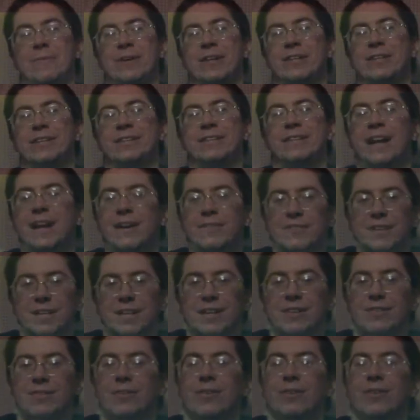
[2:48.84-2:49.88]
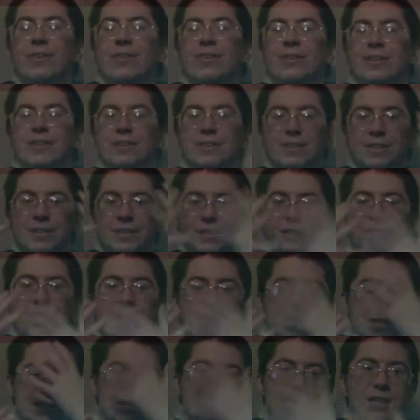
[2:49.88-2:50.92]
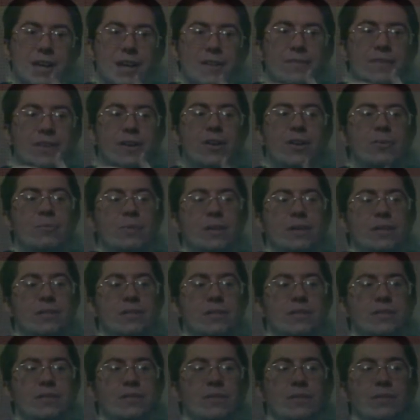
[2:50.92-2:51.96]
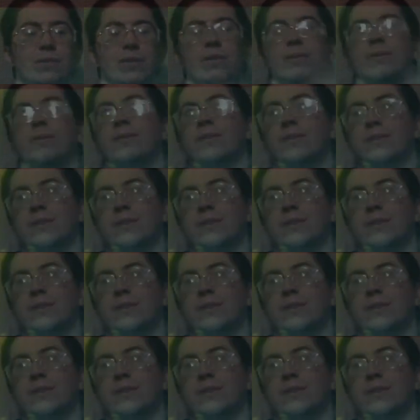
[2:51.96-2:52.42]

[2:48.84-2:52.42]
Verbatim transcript: with their diving gear on, their diving helmets or